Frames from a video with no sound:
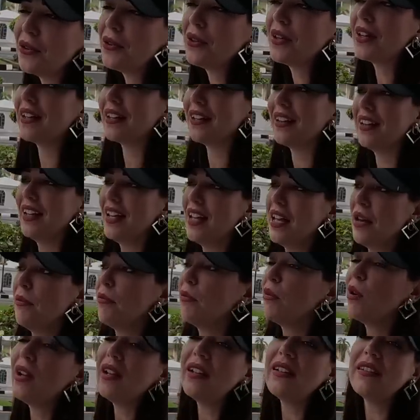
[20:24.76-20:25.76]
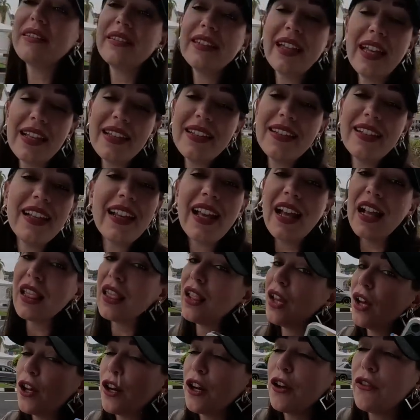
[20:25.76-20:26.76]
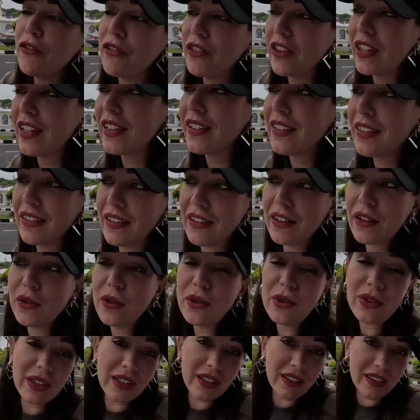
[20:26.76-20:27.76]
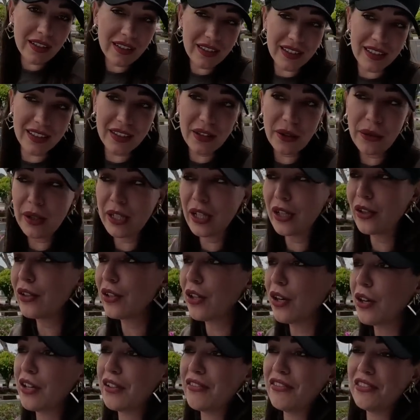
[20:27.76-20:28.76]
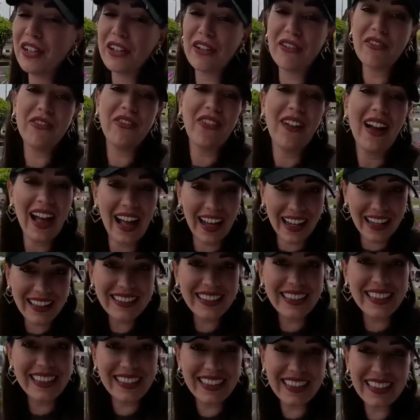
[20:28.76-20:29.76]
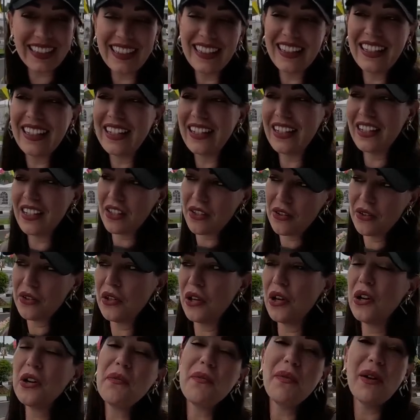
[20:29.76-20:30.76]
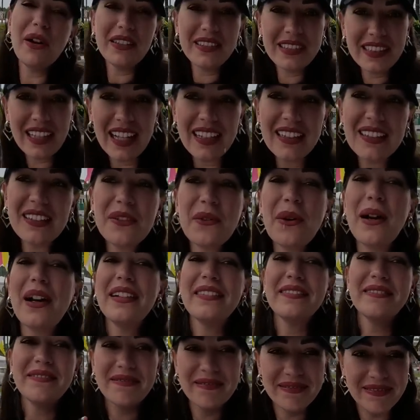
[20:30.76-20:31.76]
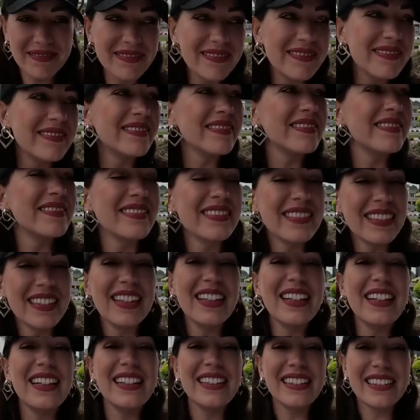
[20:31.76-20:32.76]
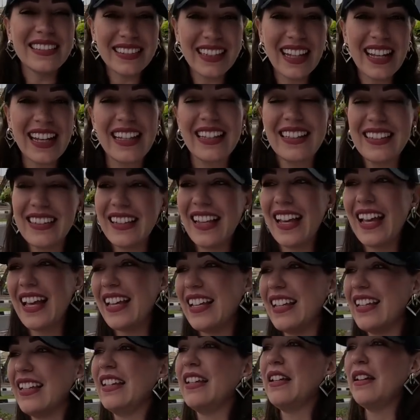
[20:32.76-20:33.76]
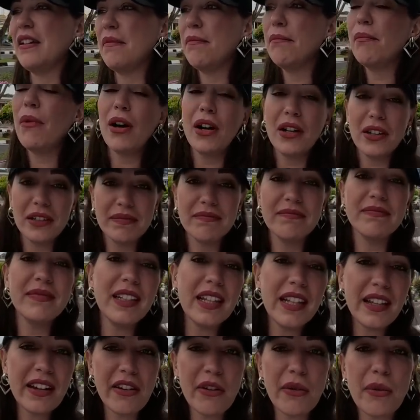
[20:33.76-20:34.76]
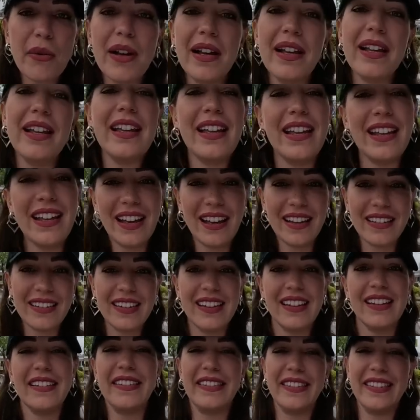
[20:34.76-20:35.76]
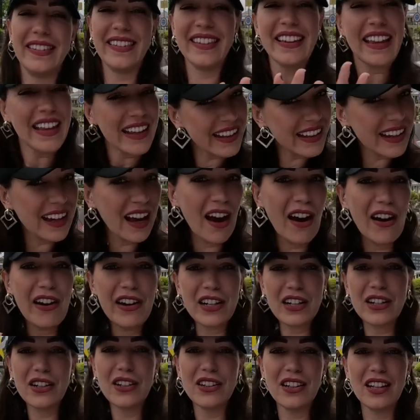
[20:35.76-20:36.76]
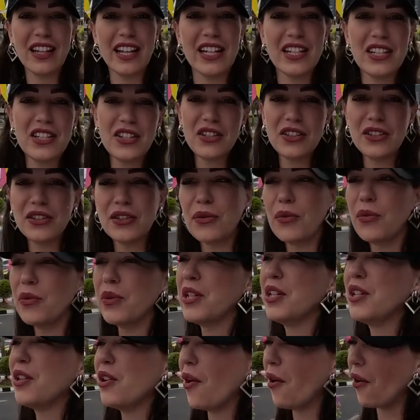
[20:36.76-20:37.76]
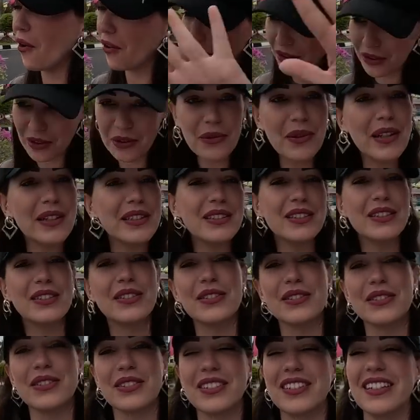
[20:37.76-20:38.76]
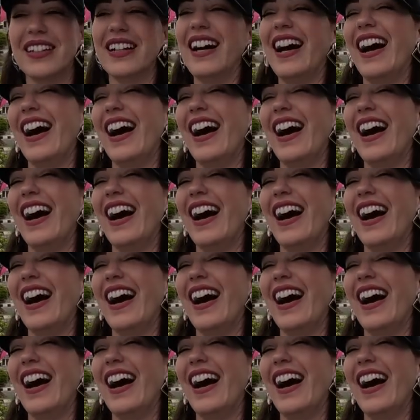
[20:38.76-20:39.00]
It's on Google. Well, they say a lot of things in Google. We don't know if they're facts, you know, but that's what they say. But either way, he has a sick car collection we all want to